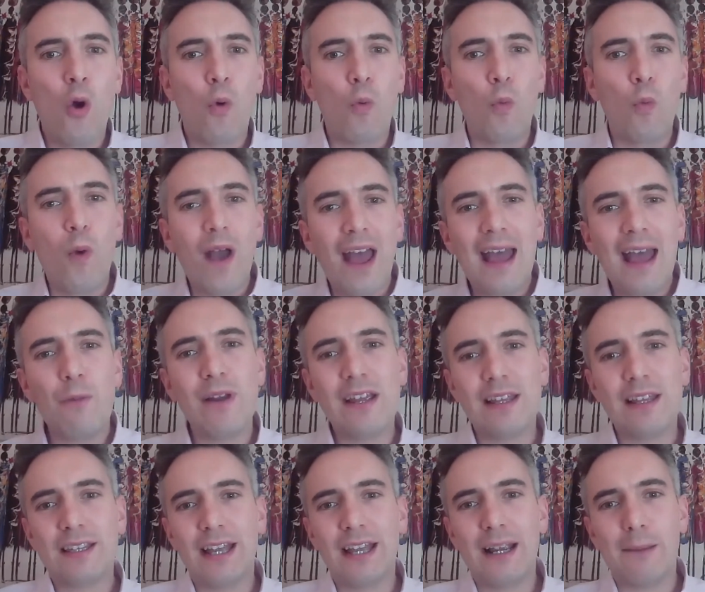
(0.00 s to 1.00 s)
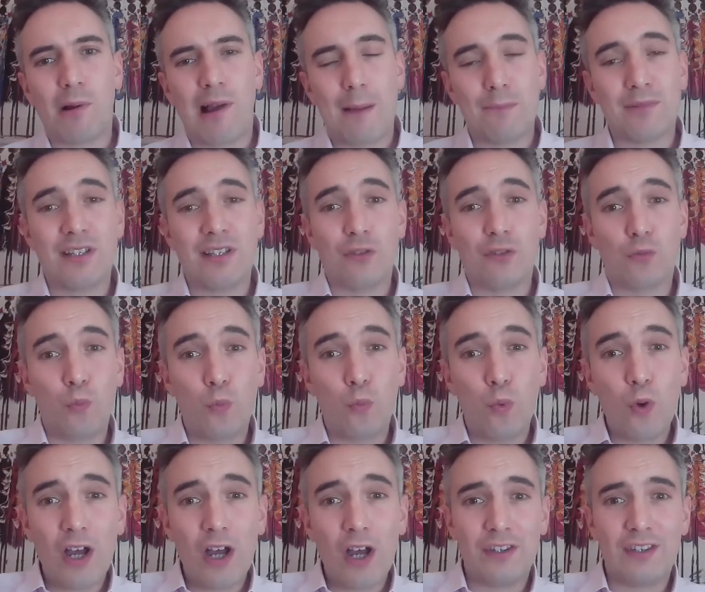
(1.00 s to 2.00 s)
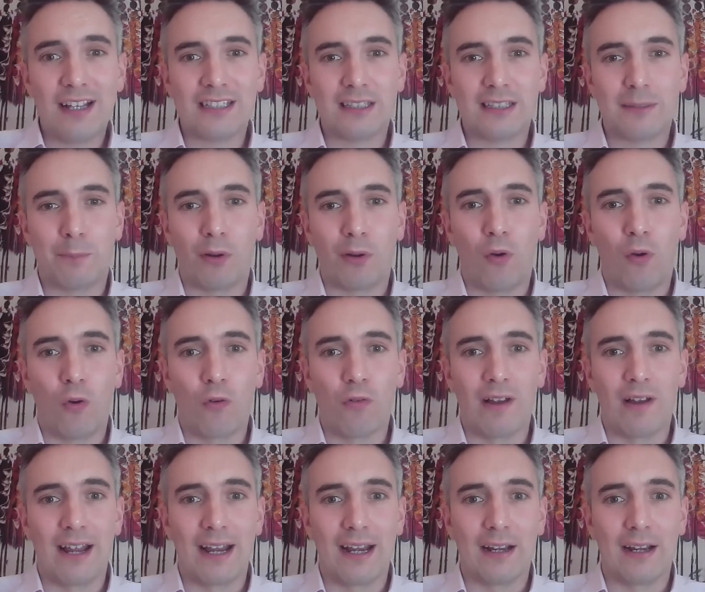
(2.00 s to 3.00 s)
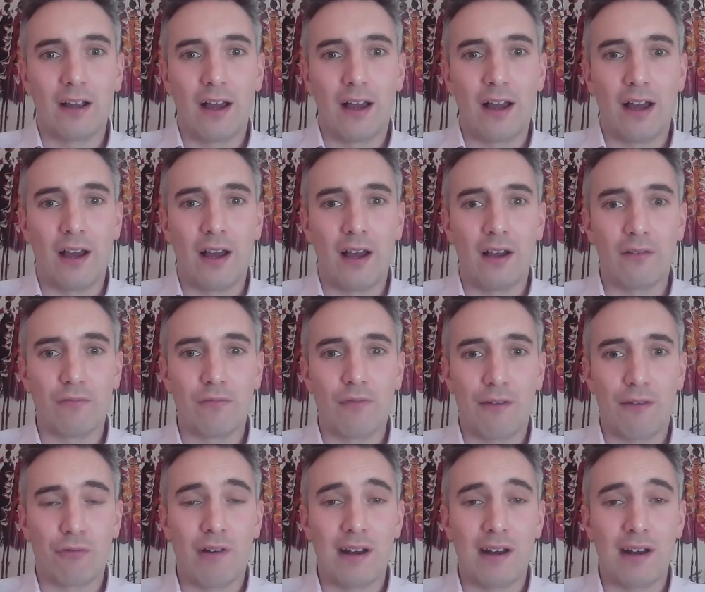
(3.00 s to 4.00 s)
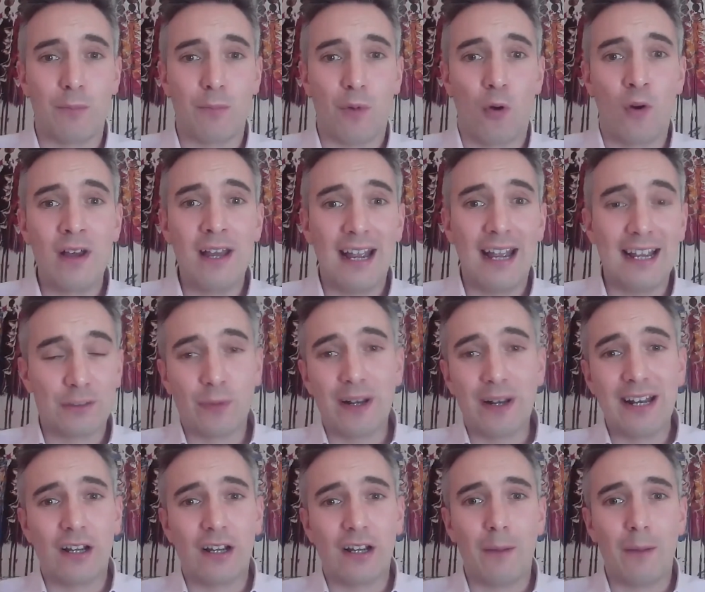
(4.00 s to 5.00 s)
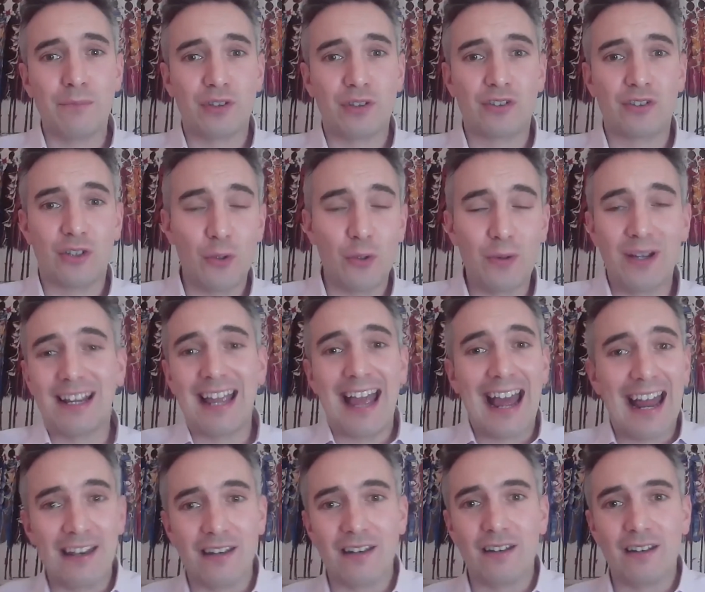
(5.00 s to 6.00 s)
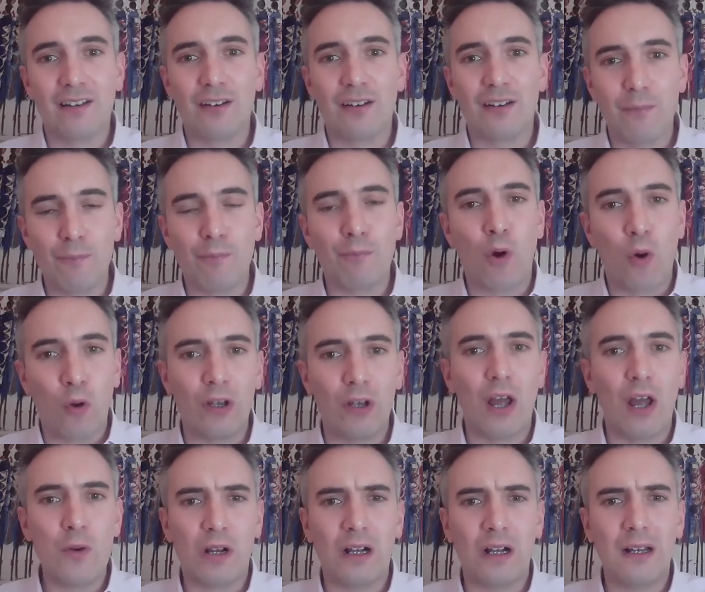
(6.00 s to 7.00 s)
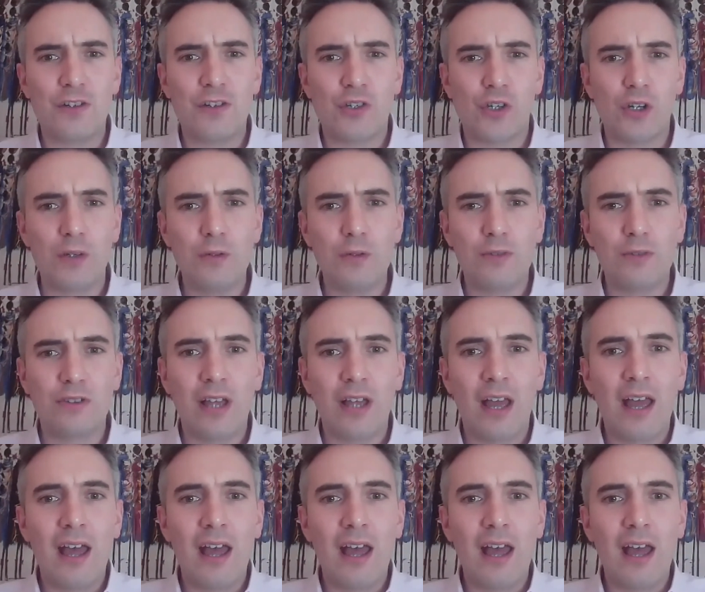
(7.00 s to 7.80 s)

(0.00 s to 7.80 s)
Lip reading: Where we think perhaps it's worth exploring referendum more is when it comes to, again, more local issues.